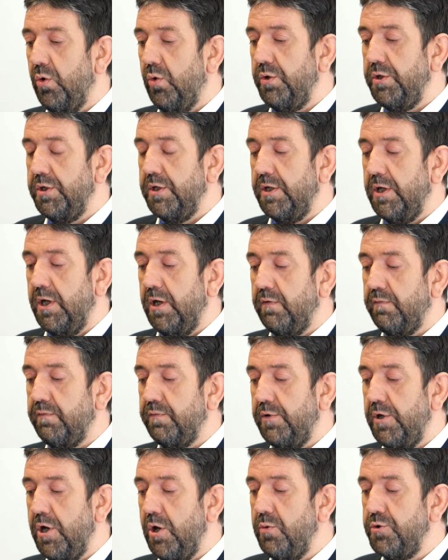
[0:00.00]
or you can have
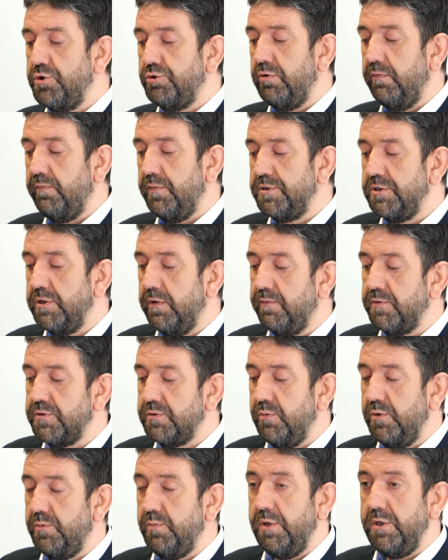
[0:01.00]
no derivatives,
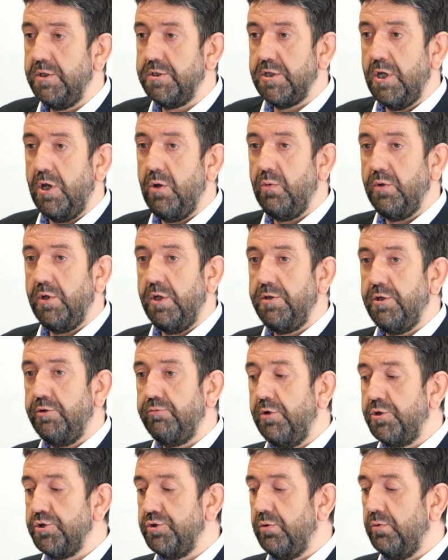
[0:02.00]
which means only the
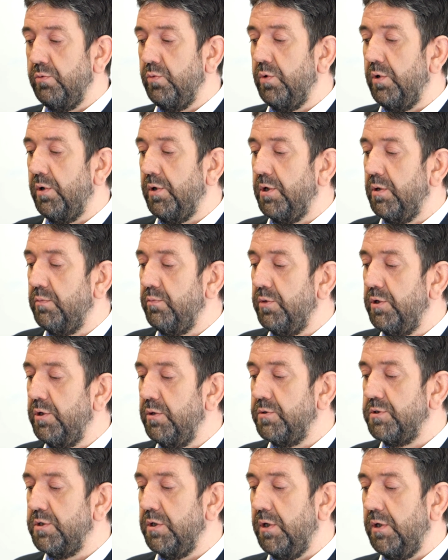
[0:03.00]
original work can be
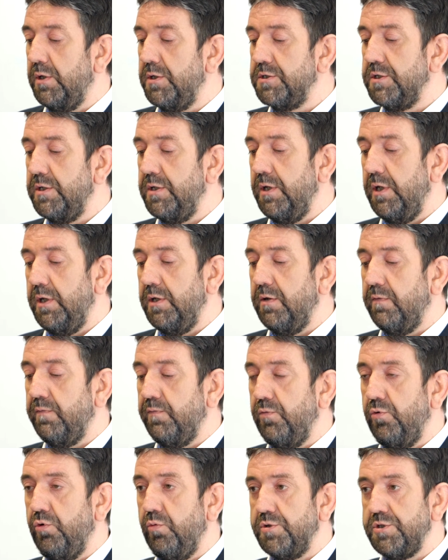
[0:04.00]
utilised in a
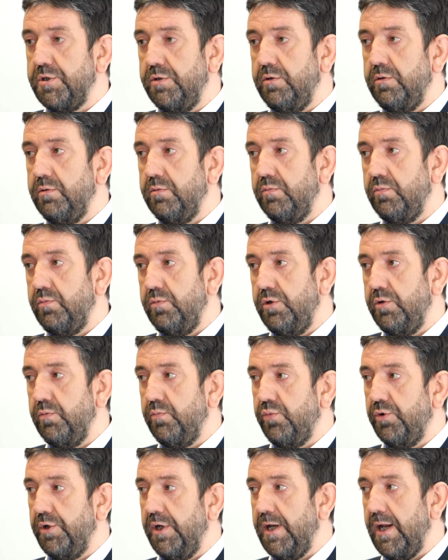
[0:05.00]
form. So you
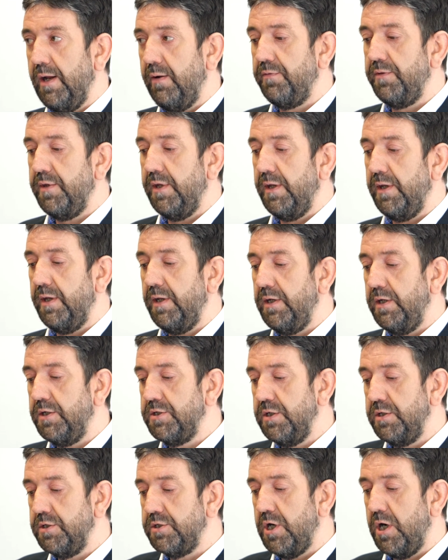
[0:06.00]
put it out there in
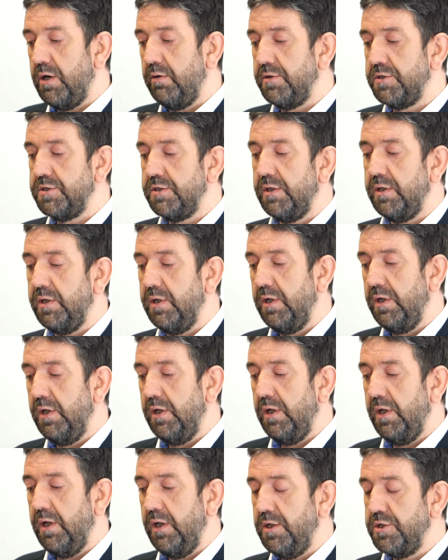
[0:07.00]
its entirety,
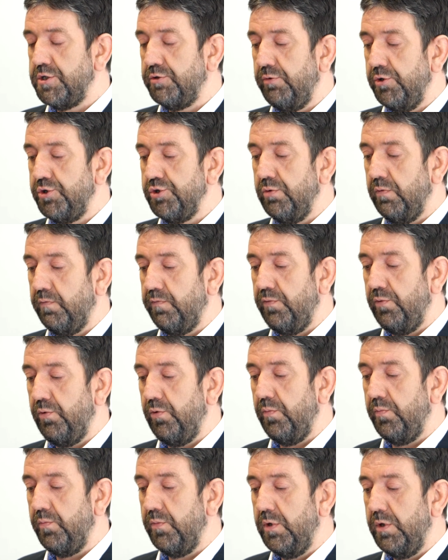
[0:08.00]
in its original form.